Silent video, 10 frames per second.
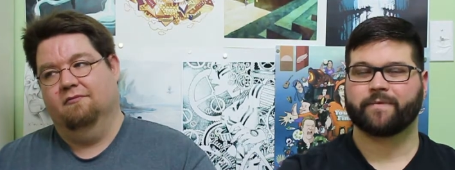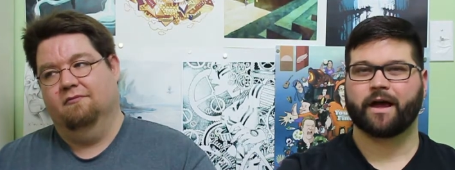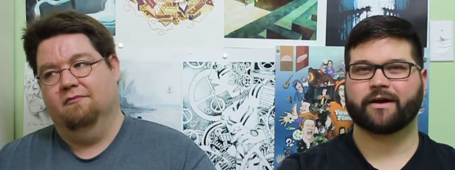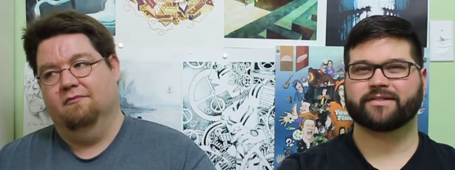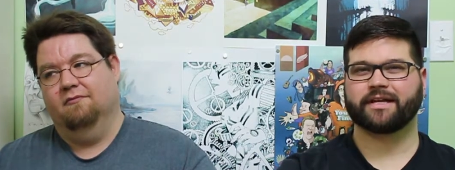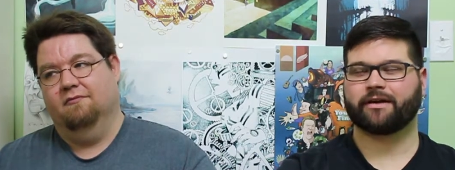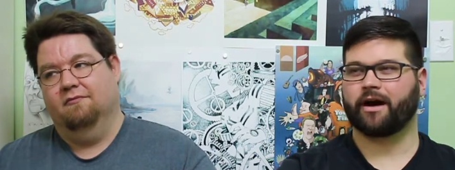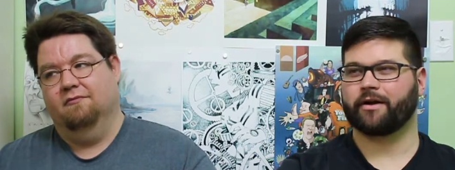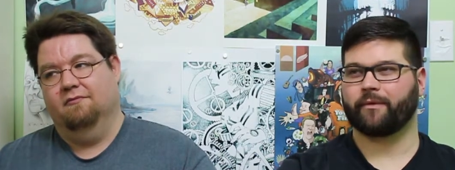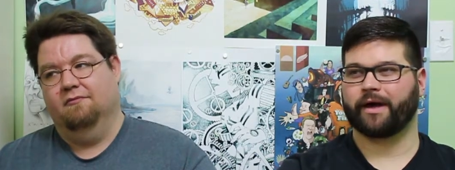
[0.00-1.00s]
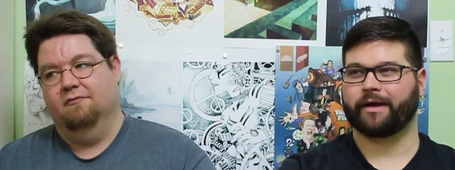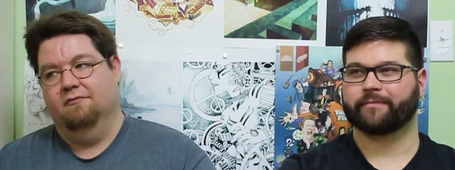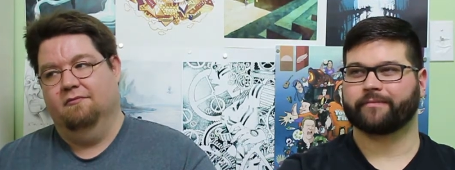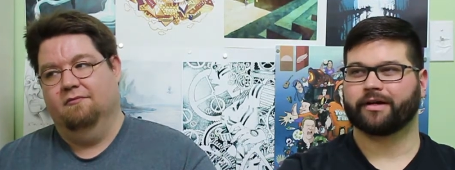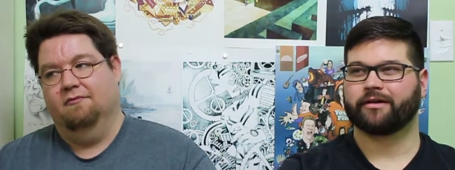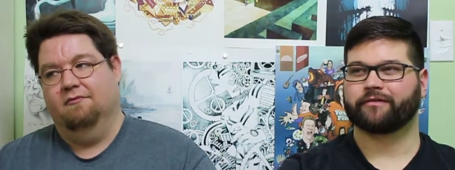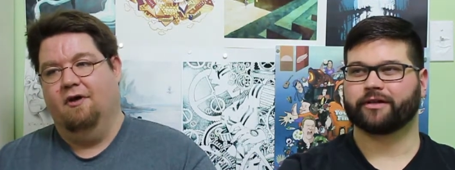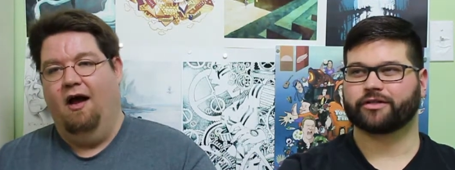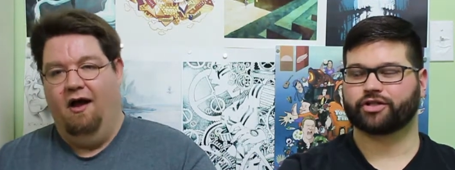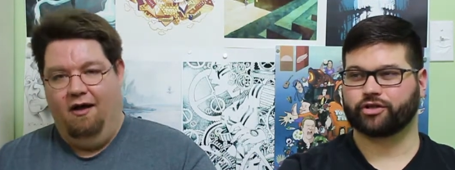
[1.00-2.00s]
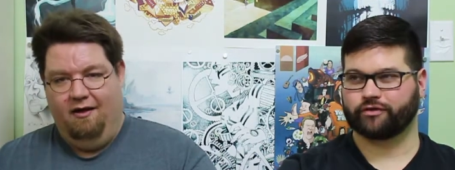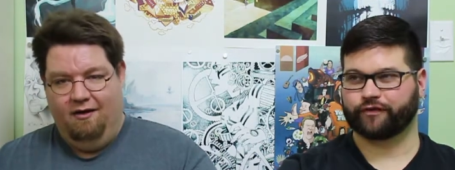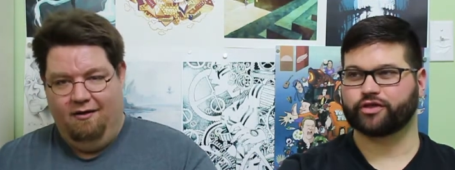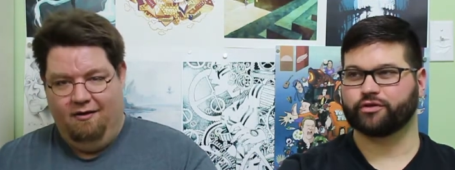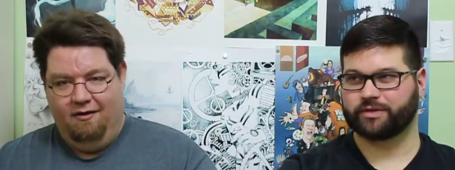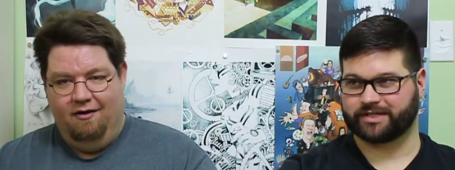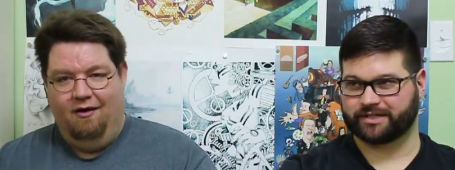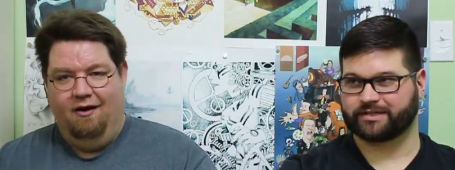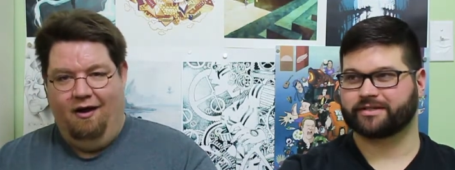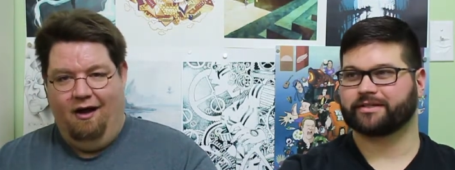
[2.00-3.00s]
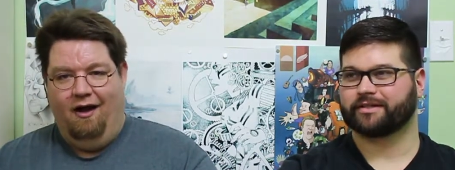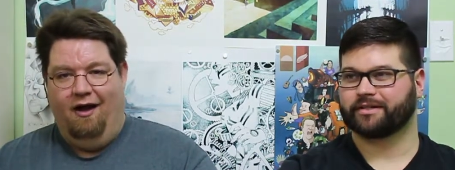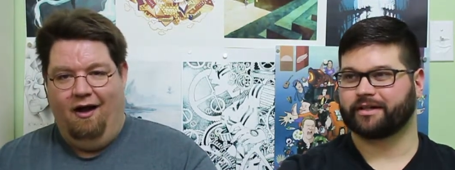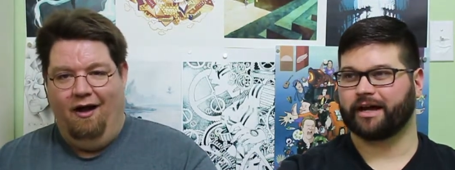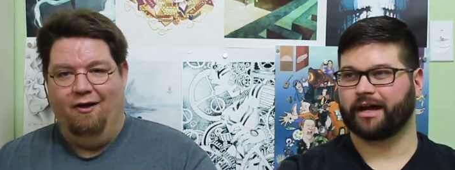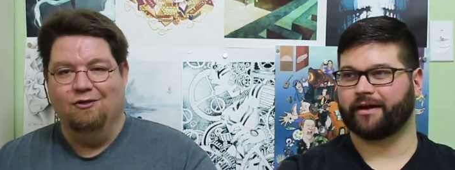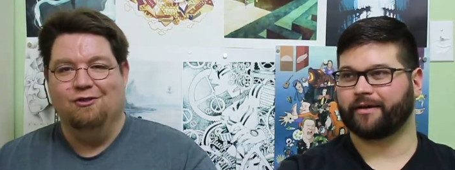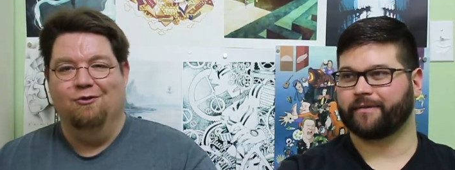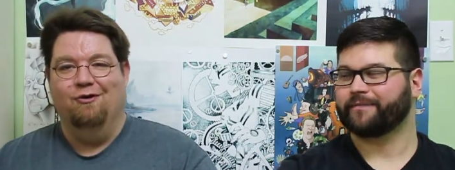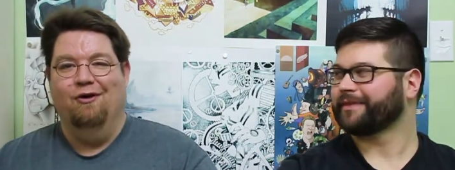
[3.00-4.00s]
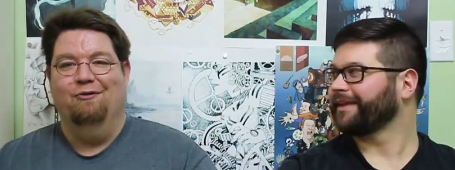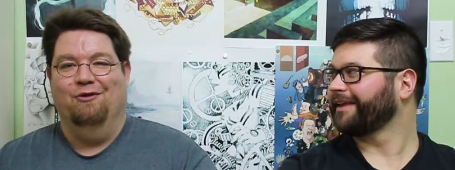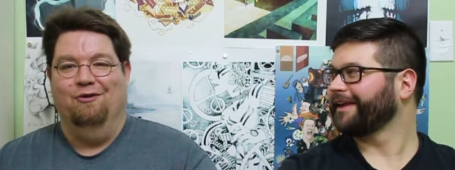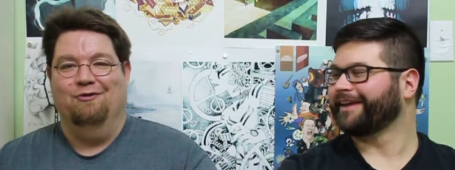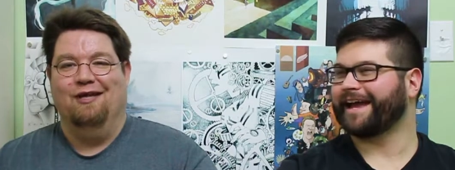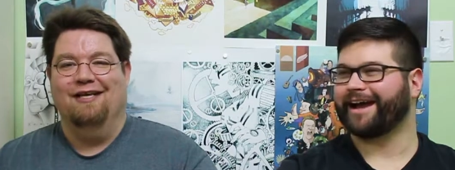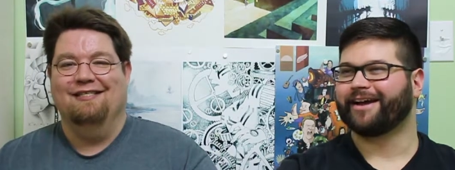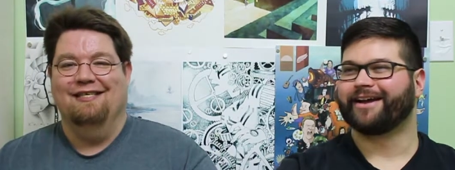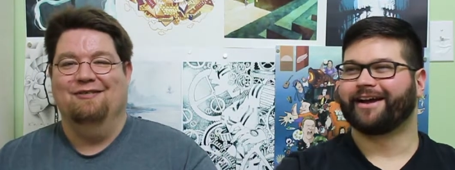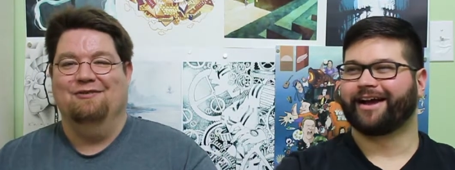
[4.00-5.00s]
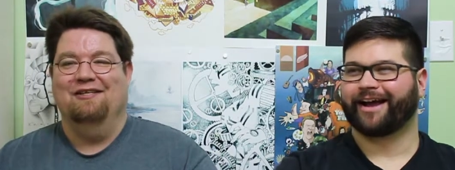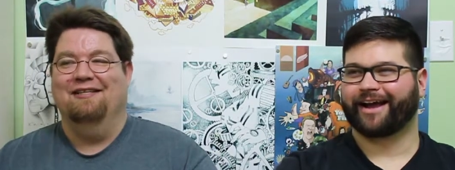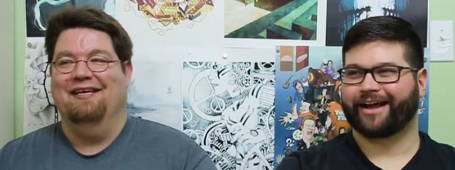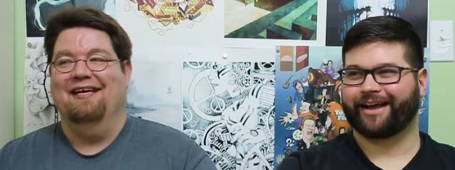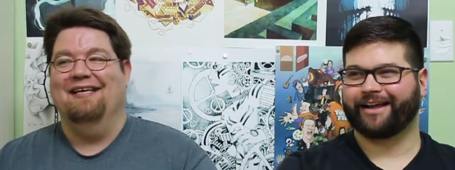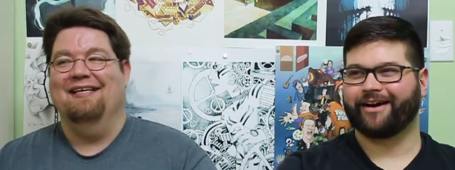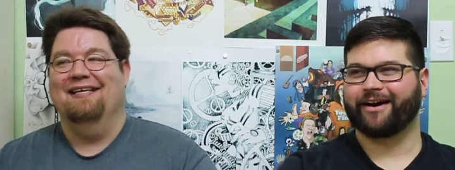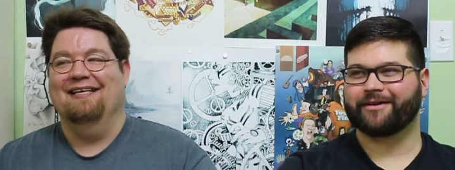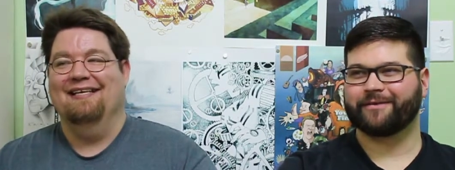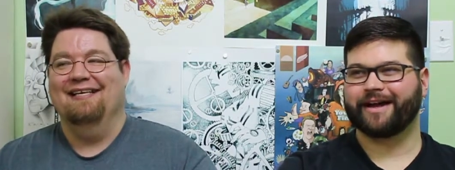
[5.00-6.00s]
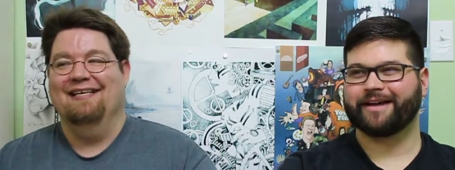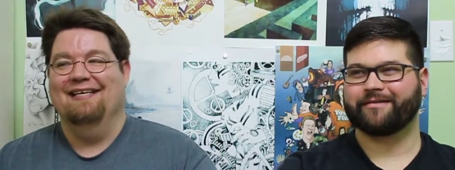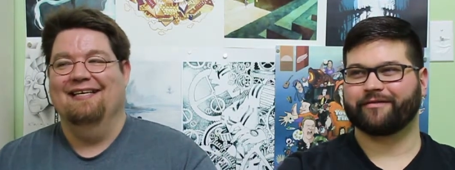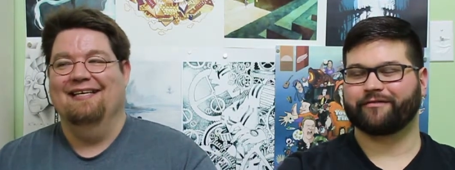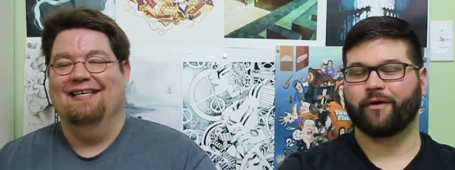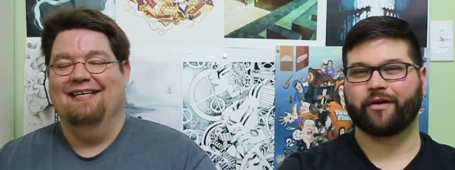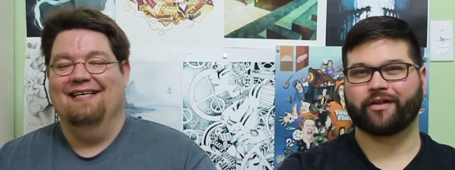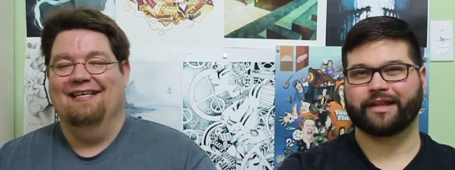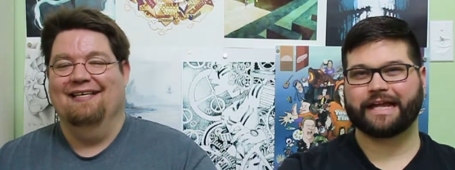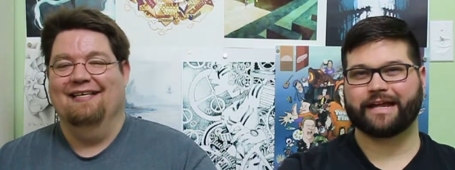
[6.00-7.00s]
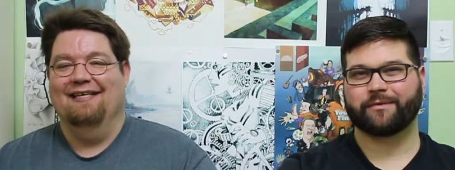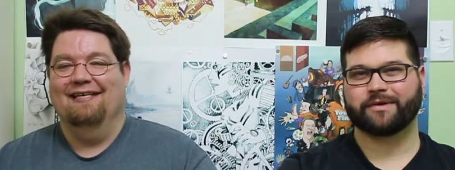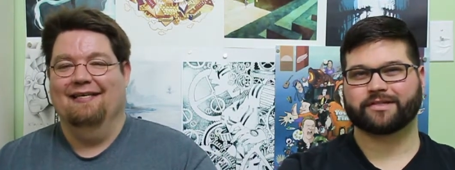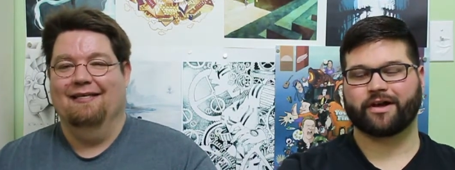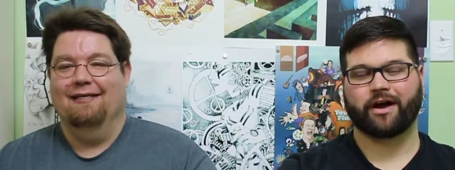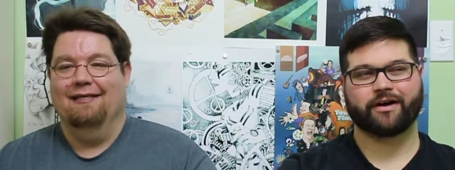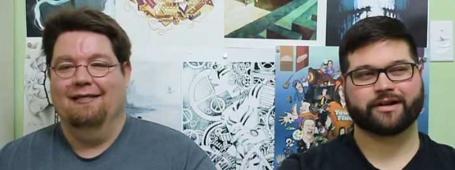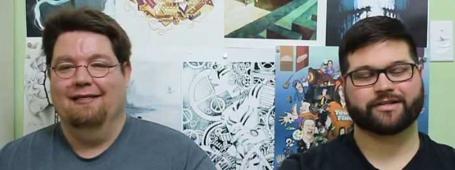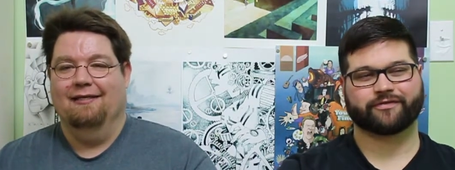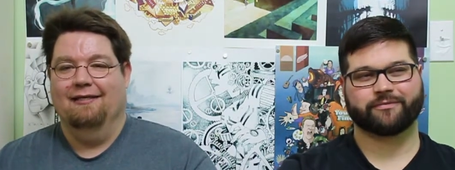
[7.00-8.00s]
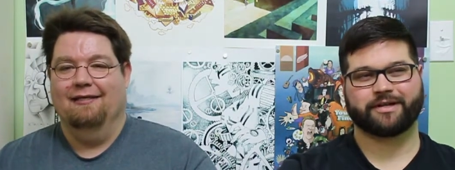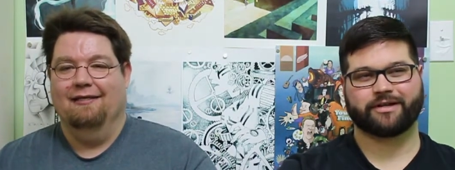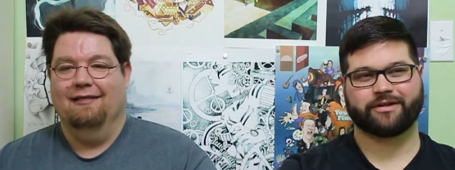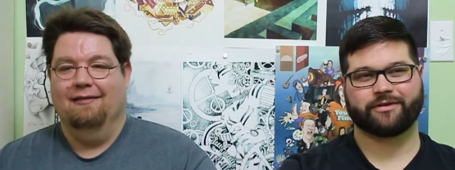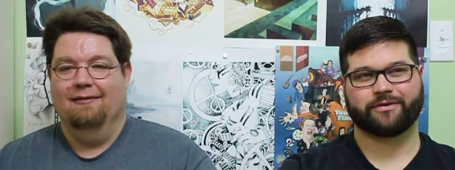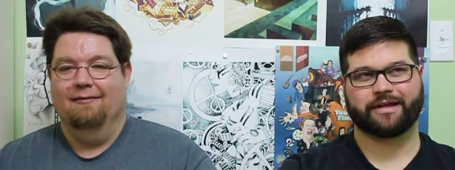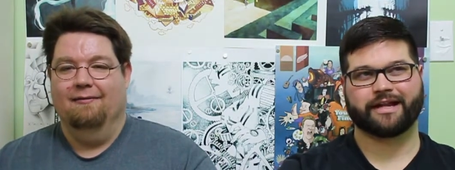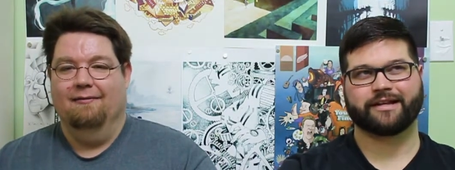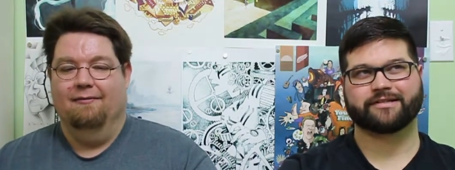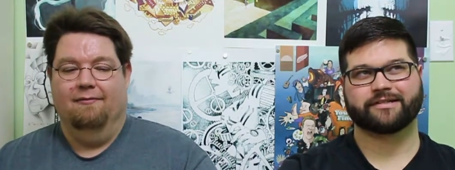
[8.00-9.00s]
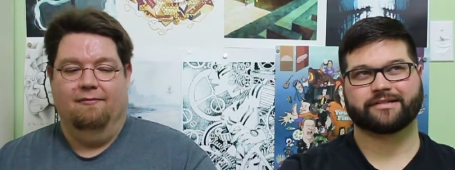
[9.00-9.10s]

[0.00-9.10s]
Speaker 1: I'm gonna say Gone Away for two for two reasons.
Speaker 2: I uh, also agree with
Speaker 1: you. Yeah. That is the interesting thing. Gone Away vocally, it was the hardest for me to do, and it doesn't